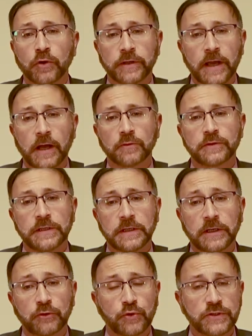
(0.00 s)
account the
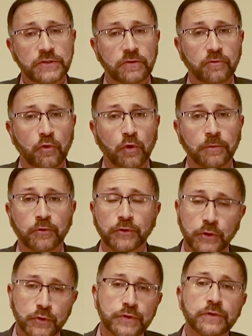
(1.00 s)
interests of oil
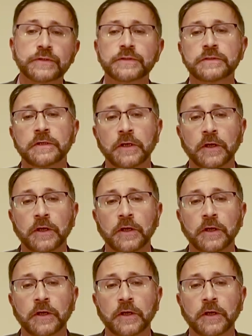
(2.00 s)
producers,